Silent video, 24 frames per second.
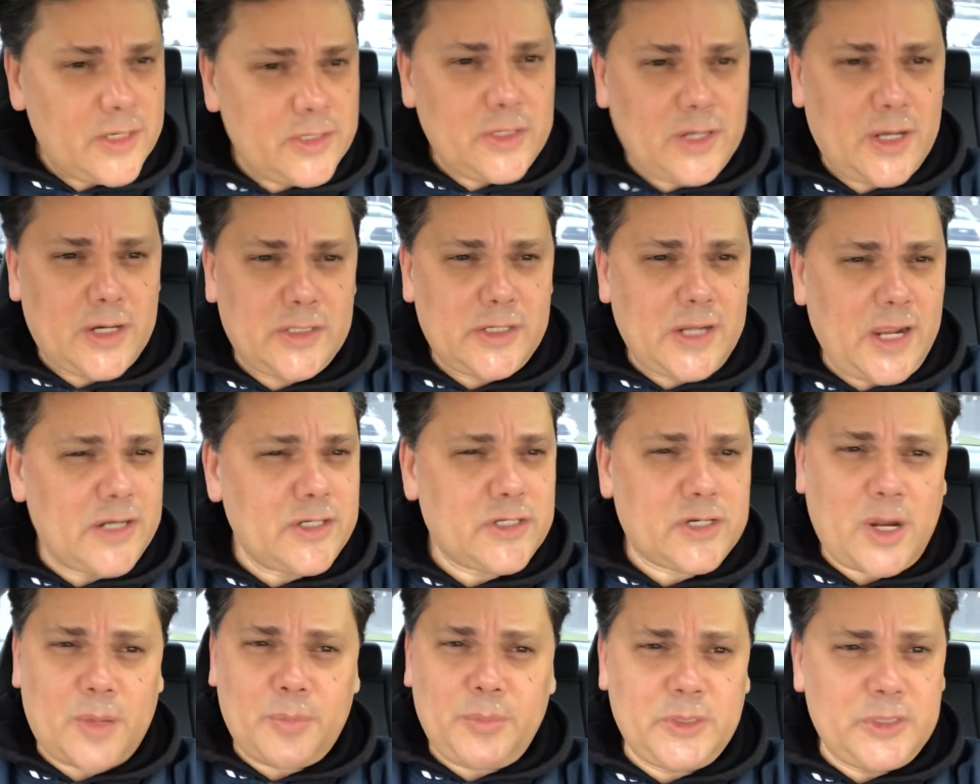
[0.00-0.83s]
don't
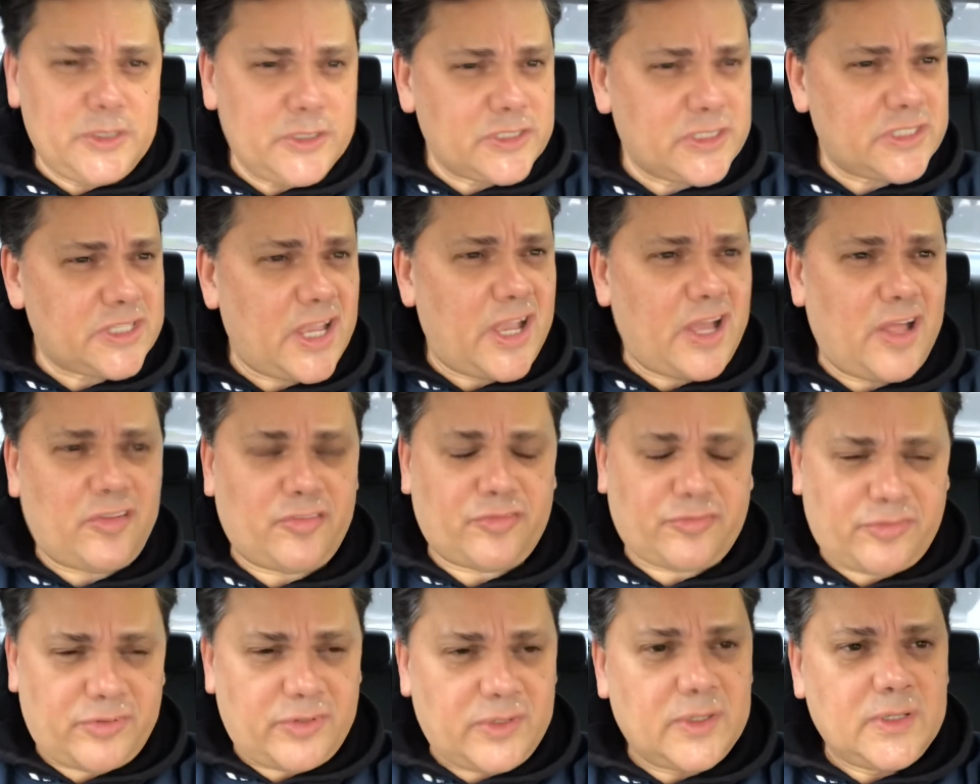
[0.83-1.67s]
trouble
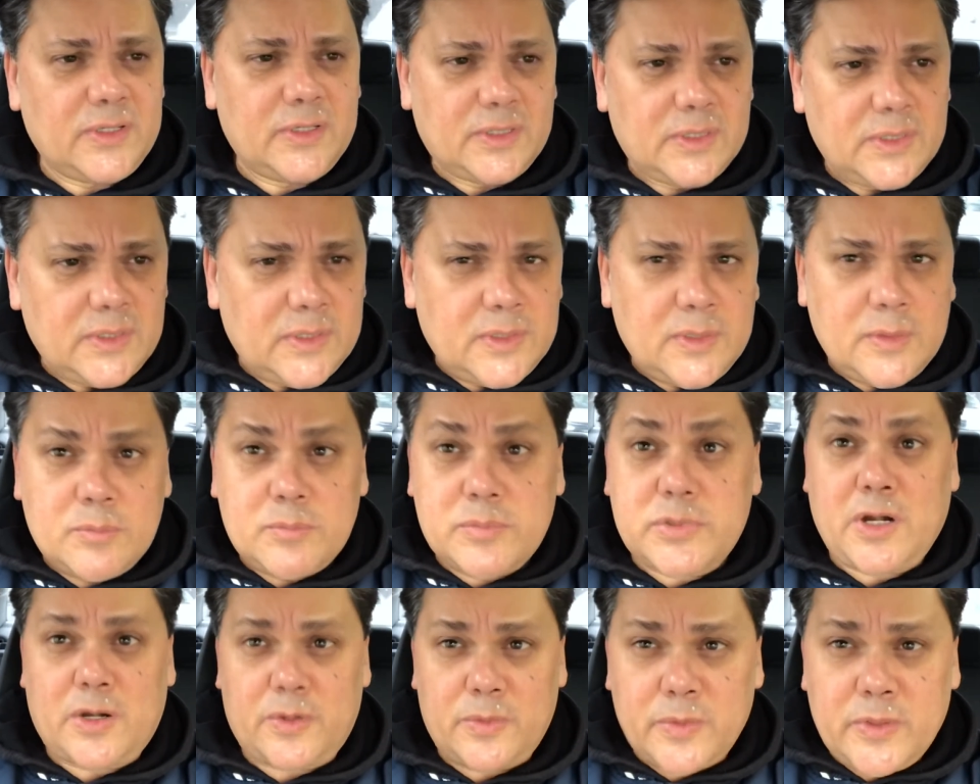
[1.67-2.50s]
yourself.
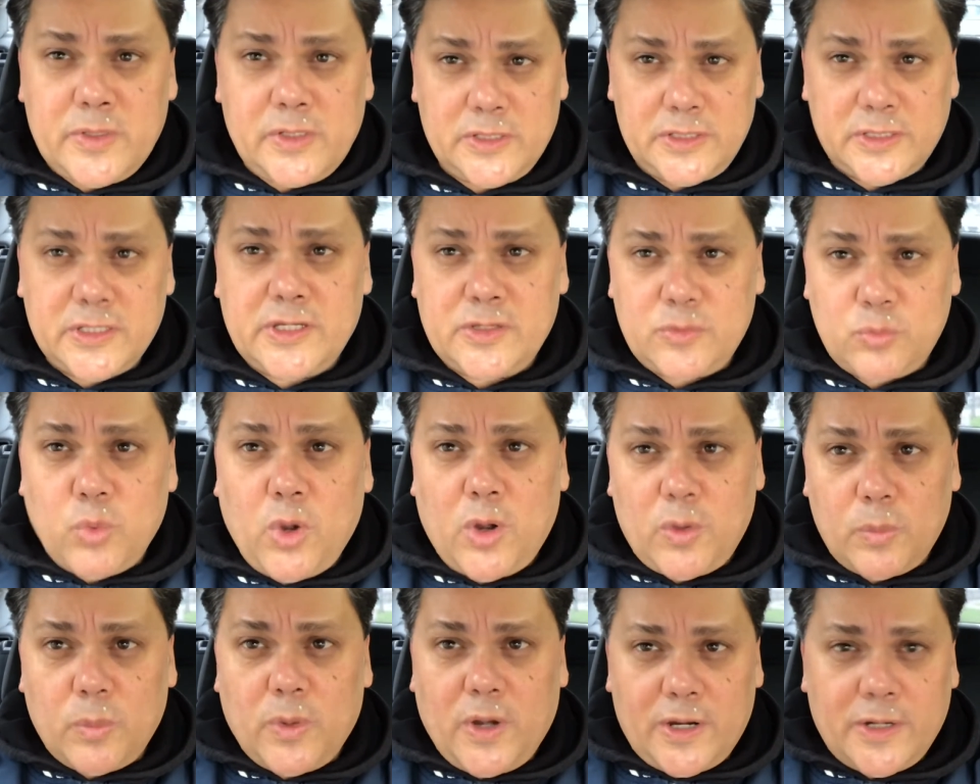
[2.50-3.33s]
But I really did
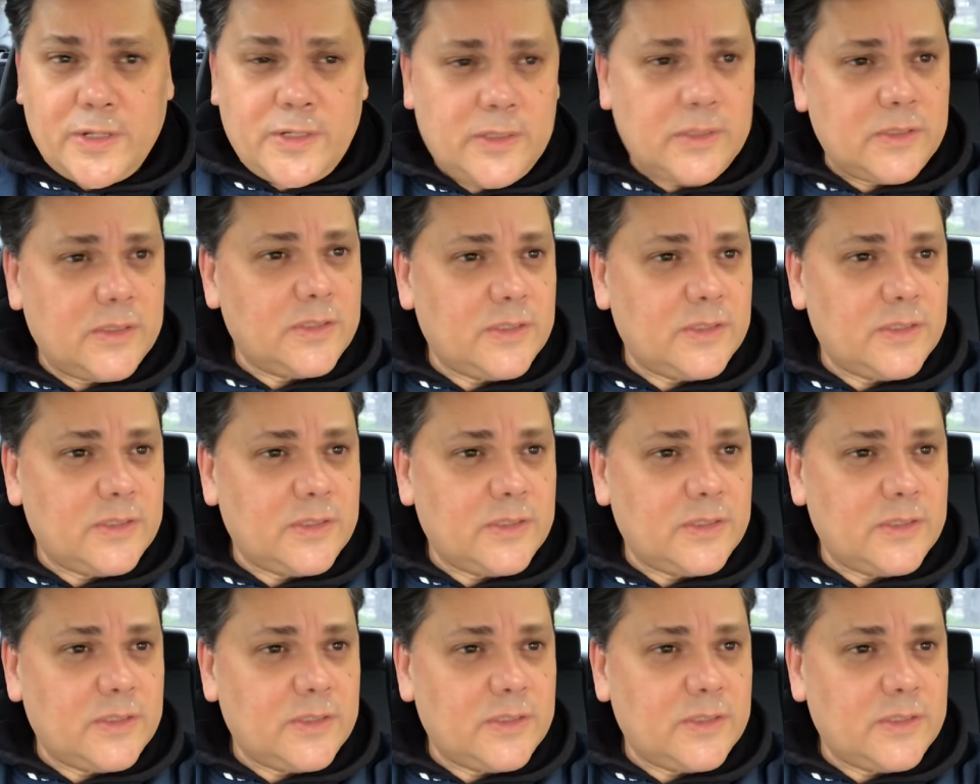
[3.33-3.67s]
want one.